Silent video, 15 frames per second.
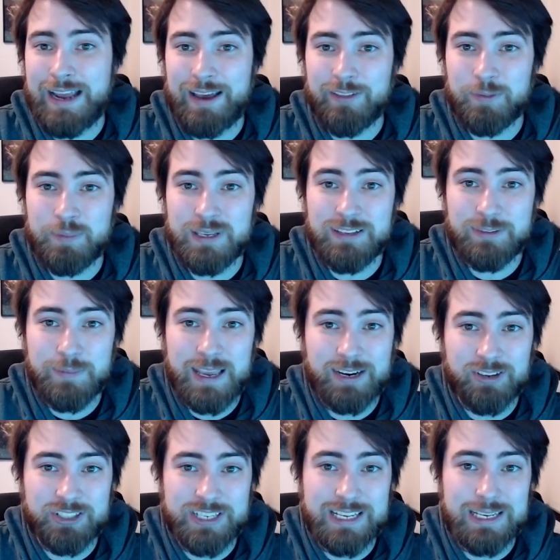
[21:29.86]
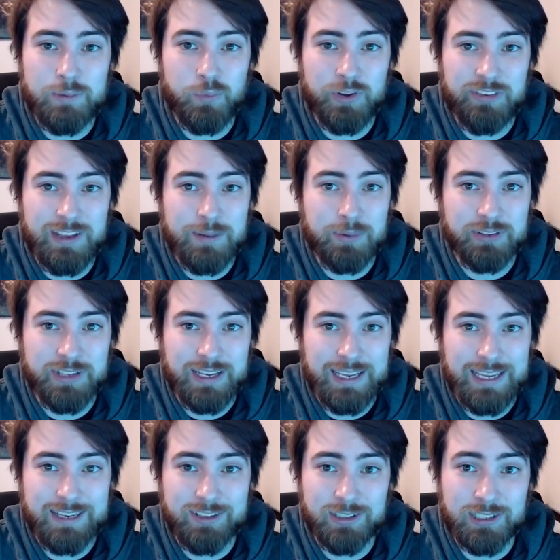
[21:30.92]
how the Peacemaker team was able to
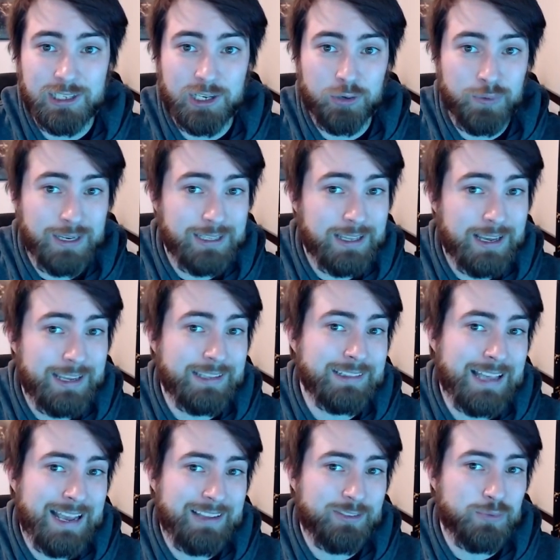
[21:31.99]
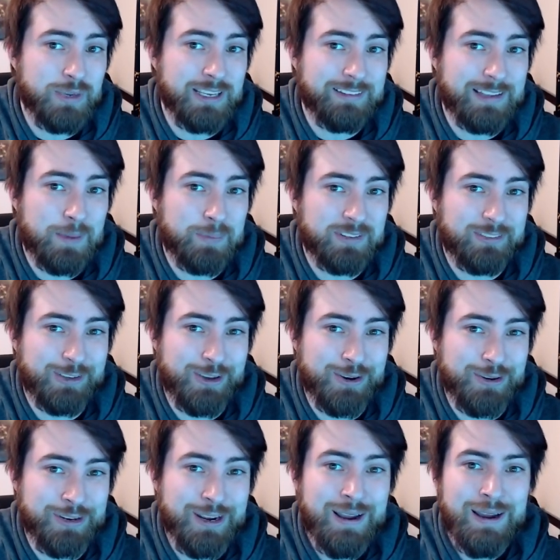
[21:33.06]
handle a gorilla in last week's
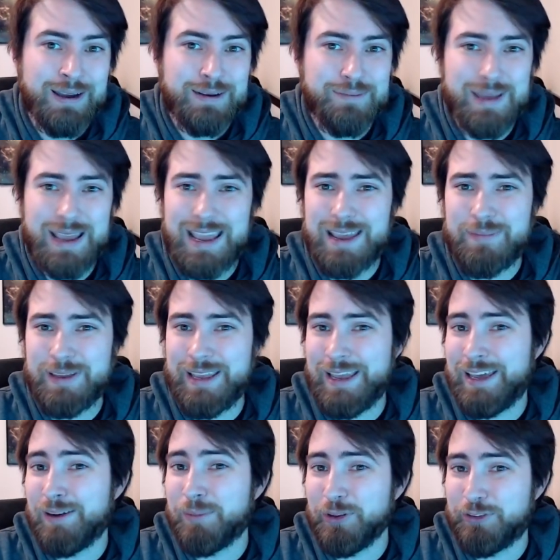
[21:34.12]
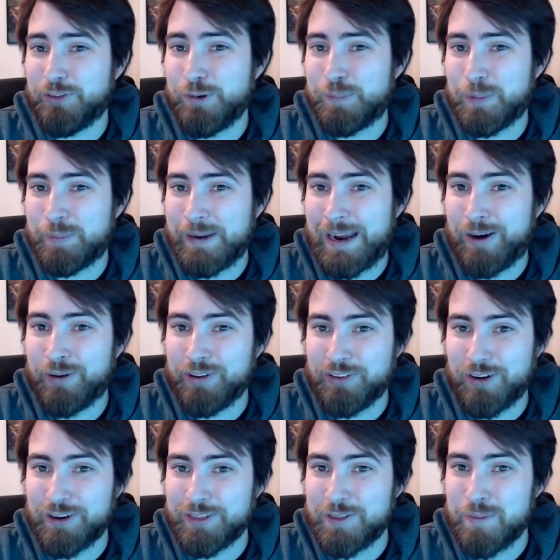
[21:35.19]
episode, maybe animal
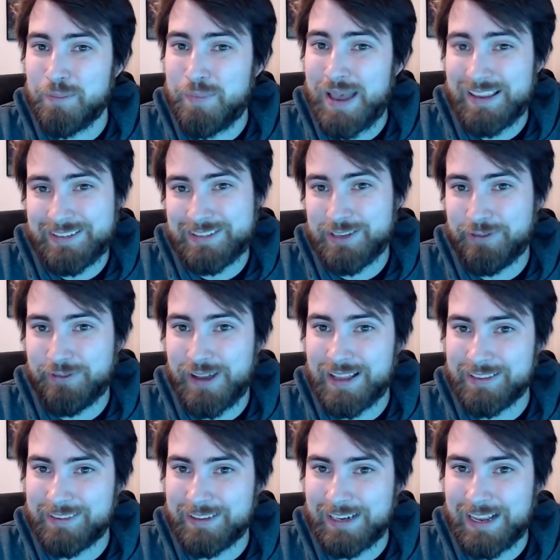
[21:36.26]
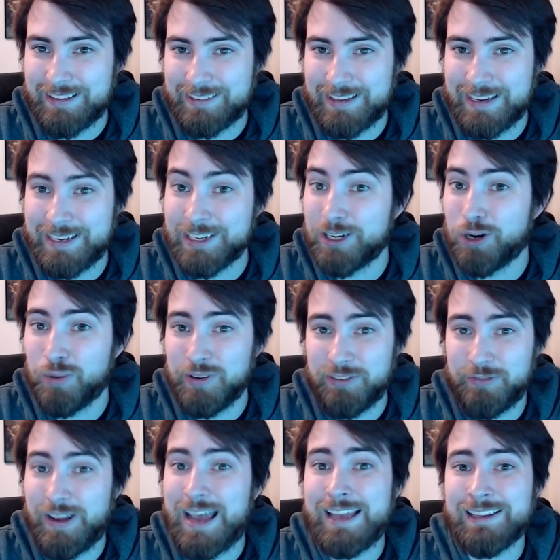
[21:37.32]
superpowers aren't the best defense against a hero as
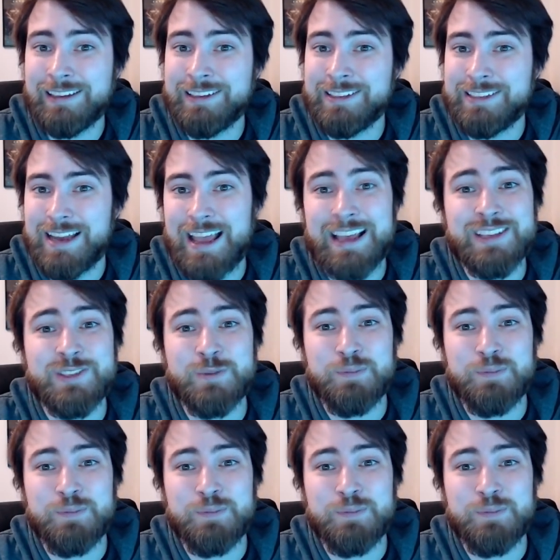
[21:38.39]
violent as